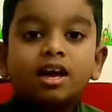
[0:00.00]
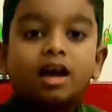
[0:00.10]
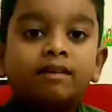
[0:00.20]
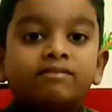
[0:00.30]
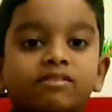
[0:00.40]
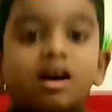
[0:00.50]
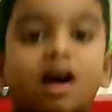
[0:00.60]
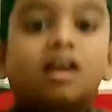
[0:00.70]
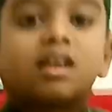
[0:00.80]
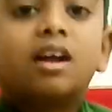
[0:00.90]
have a
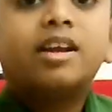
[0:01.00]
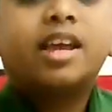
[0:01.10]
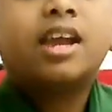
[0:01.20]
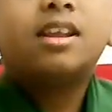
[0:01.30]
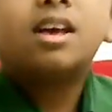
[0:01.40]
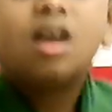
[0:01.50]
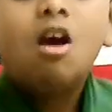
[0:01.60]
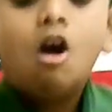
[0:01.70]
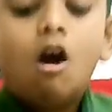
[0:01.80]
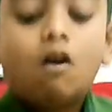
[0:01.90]
container
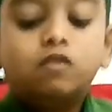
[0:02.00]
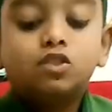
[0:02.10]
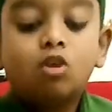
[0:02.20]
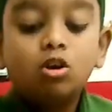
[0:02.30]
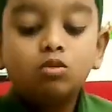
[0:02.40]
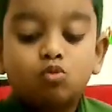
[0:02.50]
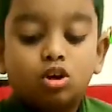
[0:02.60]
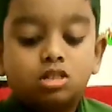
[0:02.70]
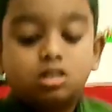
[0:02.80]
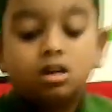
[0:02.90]
of salt
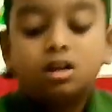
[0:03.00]
water